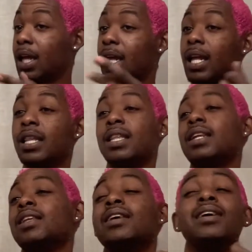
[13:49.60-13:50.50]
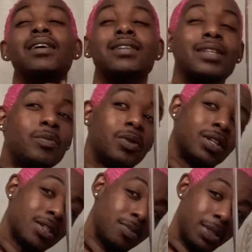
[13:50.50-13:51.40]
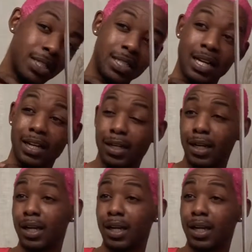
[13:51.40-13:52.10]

And then yeah, then we're gonna be done.